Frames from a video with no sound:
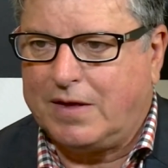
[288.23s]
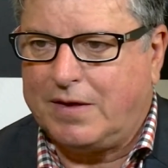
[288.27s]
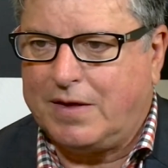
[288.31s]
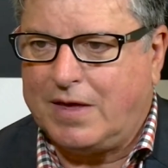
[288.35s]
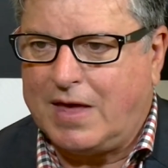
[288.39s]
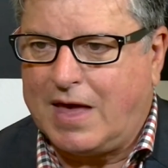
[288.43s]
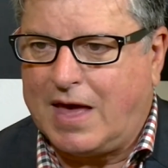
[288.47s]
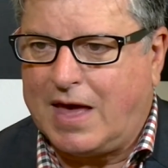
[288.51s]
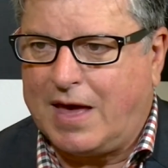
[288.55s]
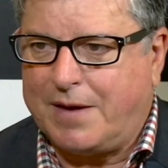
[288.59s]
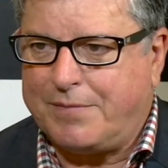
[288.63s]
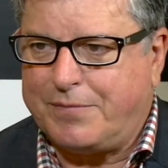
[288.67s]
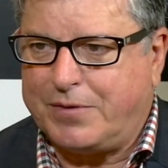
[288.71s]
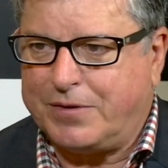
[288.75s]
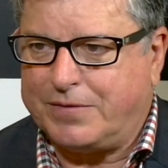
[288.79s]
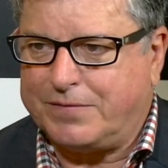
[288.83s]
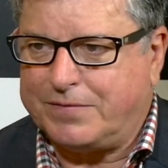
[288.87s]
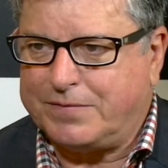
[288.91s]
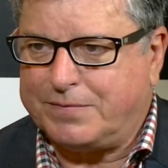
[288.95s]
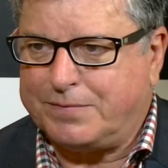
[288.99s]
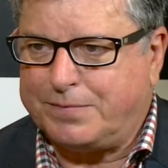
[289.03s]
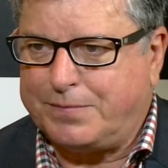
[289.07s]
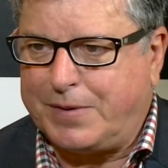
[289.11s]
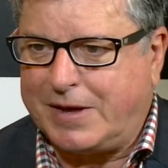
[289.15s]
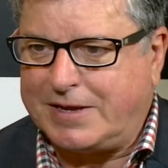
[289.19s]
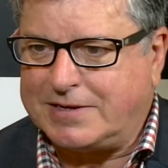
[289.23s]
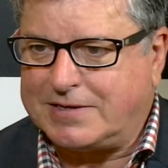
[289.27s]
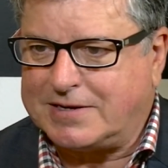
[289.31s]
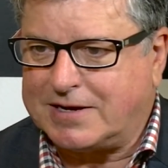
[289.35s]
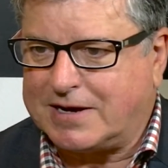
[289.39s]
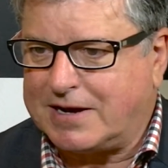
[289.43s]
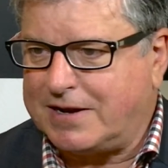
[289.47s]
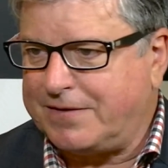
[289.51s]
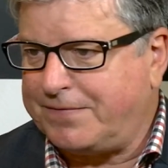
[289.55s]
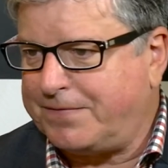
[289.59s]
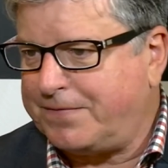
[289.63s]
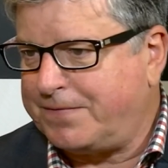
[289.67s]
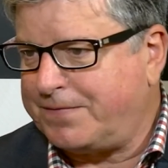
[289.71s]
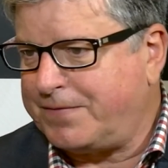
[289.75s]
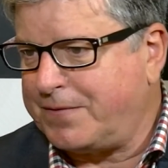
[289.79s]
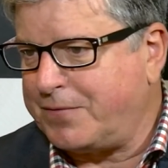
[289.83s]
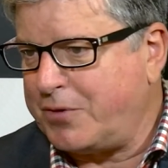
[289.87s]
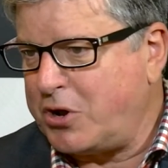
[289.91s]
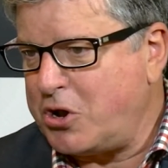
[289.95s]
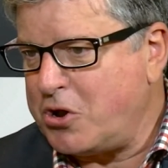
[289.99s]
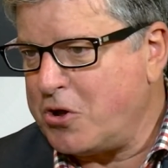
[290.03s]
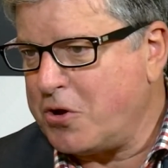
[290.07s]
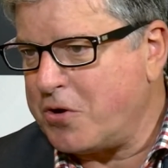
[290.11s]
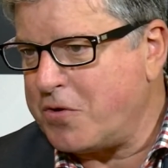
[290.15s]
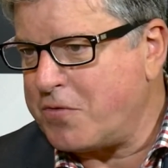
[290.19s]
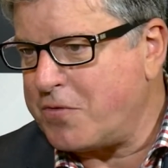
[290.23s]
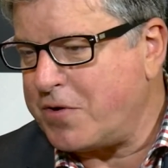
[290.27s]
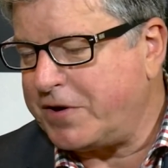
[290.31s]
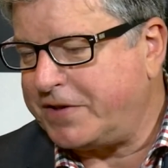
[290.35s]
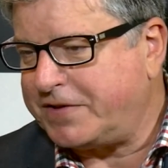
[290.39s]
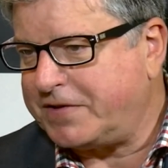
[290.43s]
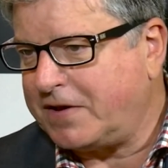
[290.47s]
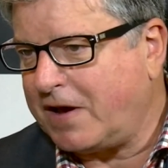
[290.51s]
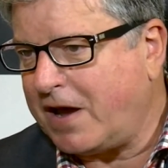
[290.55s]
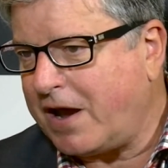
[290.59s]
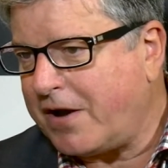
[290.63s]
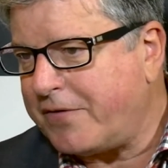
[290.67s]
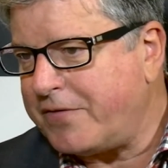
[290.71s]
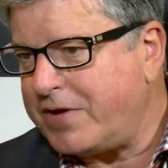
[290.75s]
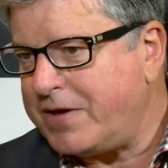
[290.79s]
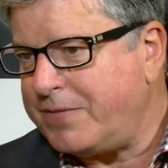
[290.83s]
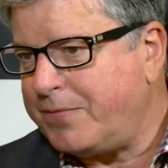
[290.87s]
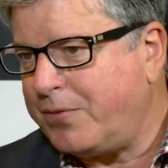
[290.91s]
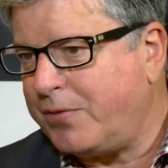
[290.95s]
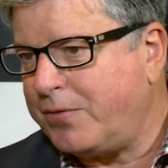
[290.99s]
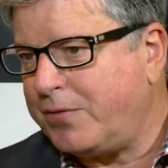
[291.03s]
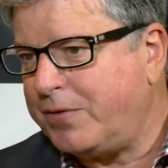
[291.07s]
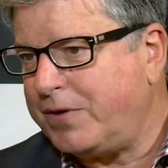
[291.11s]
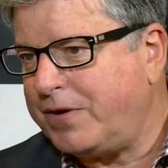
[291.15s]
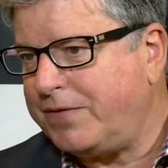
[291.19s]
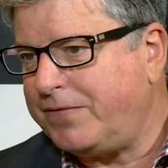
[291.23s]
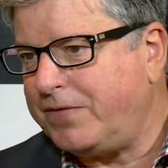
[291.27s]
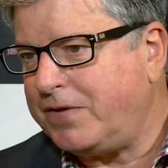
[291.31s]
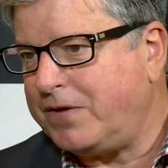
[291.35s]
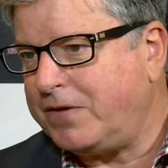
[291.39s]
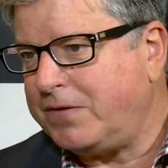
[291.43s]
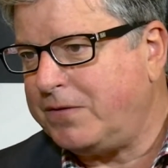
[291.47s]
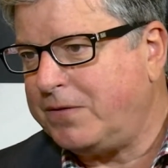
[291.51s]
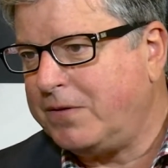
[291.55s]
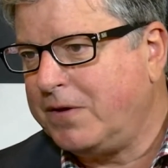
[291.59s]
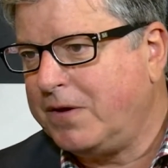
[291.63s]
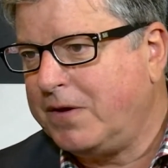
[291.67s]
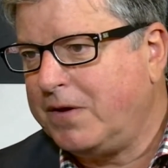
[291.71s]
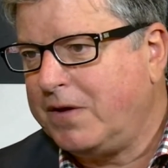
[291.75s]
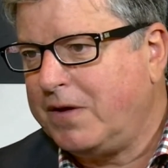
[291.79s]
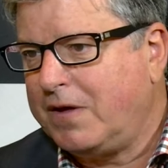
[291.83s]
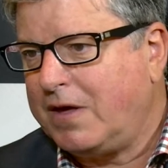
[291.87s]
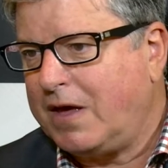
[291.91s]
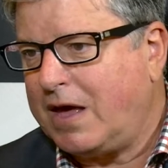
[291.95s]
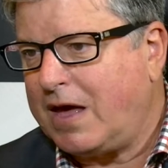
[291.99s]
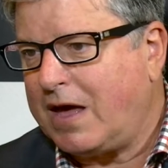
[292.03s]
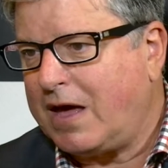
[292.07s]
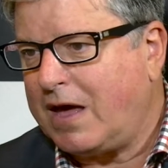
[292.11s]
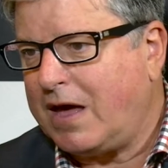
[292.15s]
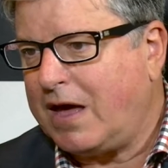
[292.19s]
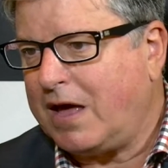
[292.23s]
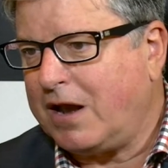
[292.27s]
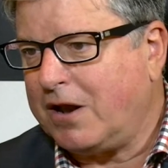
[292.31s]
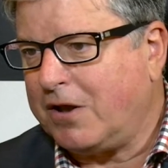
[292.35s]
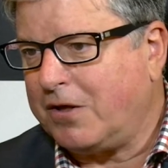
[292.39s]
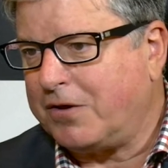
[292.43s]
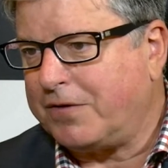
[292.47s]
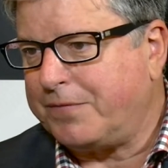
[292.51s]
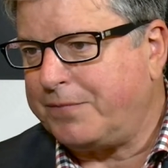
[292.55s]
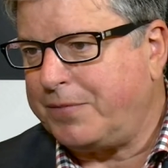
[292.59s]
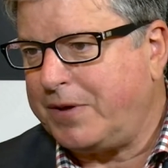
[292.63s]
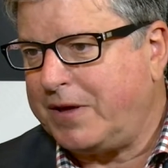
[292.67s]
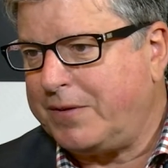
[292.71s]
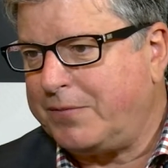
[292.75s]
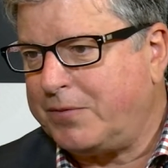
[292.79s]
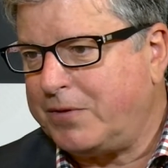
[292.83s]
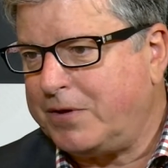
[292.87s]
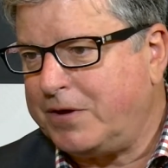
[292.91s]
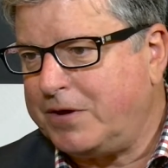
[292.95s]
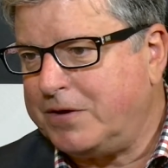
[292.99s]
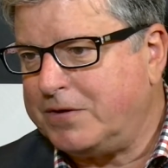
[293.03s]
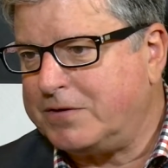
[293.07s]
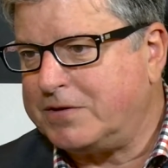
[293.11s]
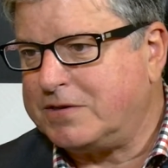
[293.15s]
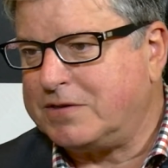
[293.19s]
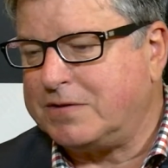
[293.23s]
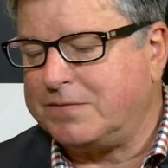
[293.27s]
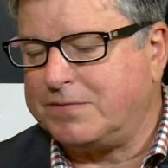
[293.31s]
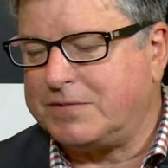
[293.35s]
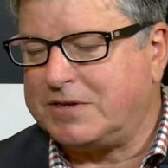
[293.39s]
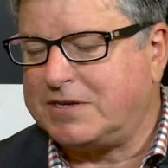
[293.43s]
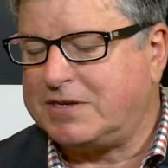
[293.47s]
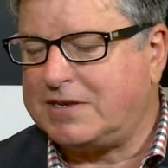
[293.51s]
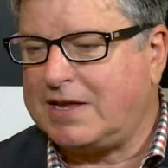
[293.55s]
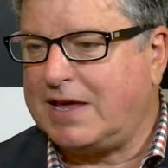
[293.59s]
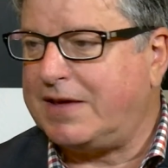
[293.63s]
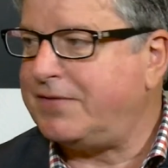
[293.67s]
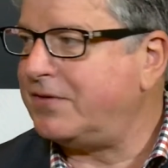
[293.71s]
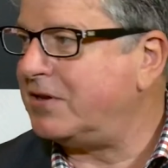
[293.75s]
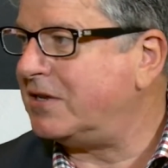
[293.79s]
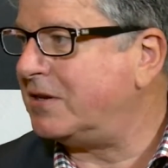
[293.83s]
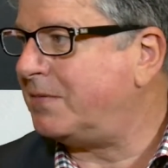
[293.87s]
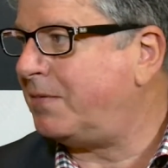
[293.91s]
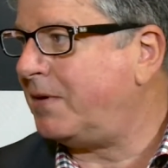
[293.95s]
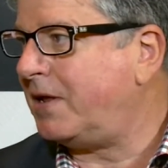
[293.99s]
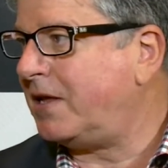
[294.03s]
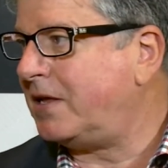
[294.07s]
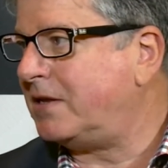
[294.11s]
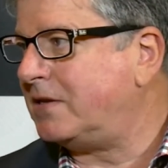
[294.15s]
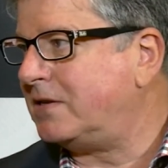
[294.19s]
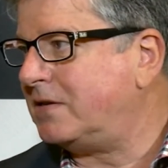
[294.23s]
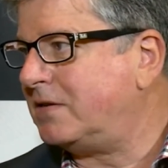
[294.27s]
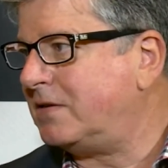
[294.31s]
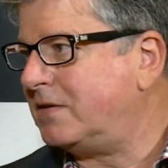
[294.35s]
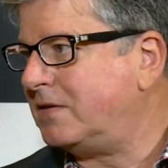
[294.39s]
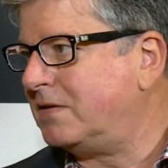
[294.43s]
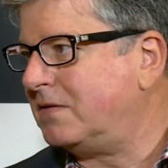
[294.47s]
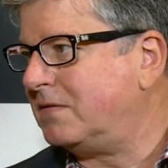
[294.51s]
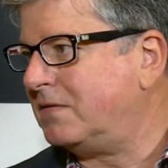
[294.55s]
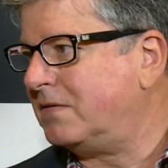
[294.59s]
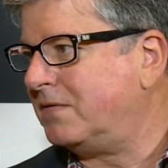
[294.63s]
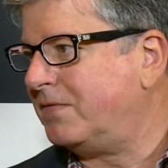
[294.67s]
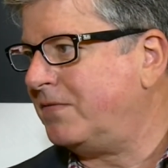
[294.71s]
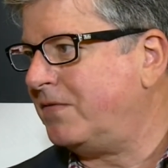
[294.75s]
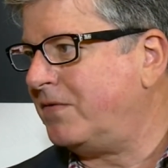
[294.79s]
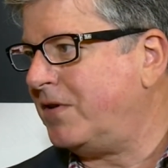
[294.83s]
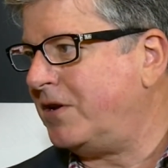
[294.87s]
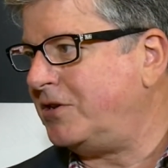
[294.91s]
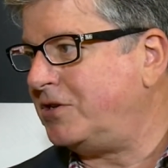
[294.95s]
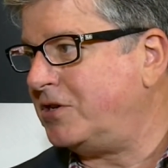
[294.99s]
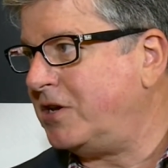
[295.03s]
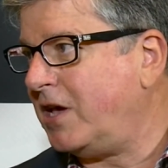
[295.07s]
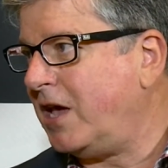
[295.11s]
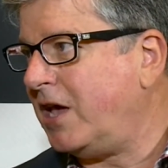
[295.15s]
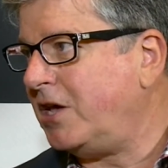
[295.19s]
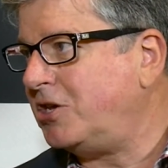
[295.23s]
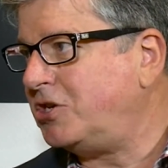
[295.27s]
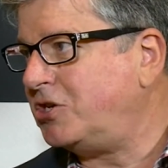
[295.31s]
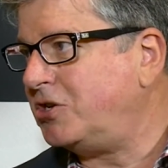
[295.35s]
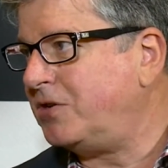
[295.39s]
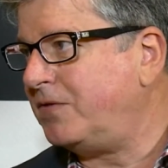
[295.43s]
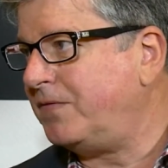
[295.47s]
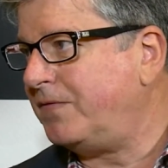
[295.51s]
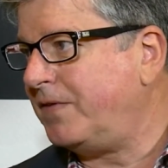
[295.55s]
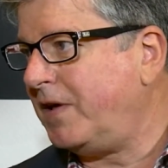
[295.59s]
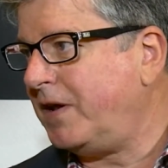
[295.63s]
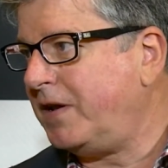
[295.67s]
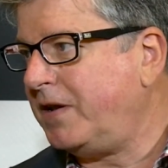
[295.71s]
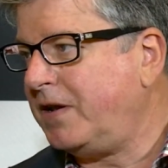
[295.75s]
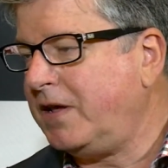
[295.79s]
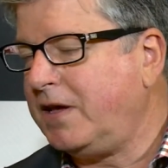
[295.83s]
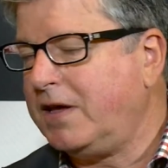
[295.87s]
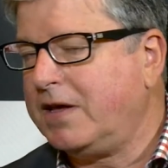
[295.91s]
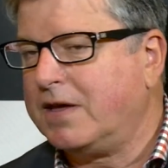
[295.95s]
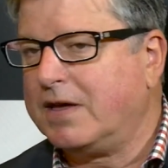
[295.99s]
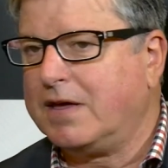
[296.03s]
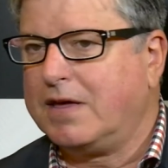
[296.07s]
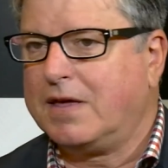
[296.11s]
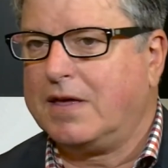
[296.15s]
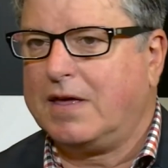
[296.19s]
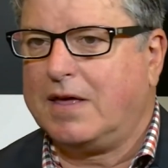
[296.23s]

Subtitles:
But basically, from a non-retiree point of view, a lot of people use them as savings plans for education funding.